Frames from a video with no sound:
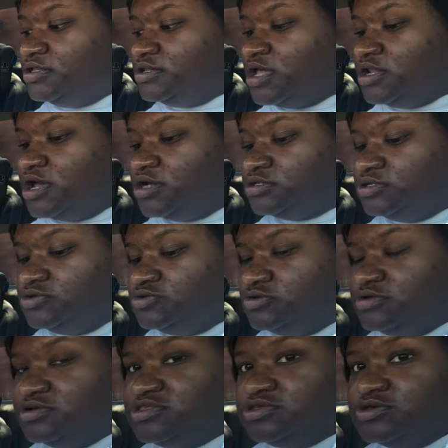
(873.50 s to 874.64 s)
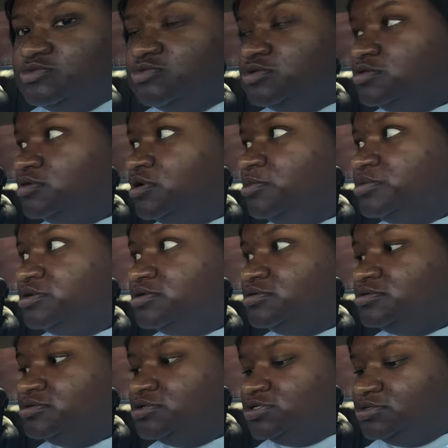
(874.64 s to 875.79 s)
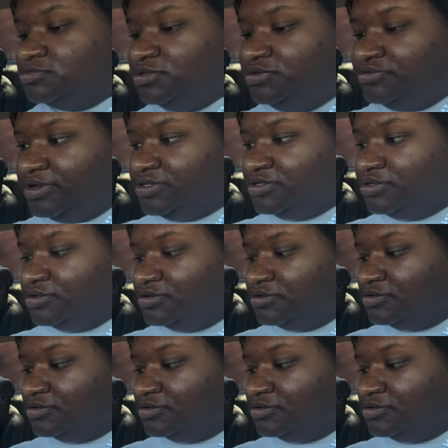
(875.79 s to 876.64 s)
I locked the door, so you won't open the door. She'll be right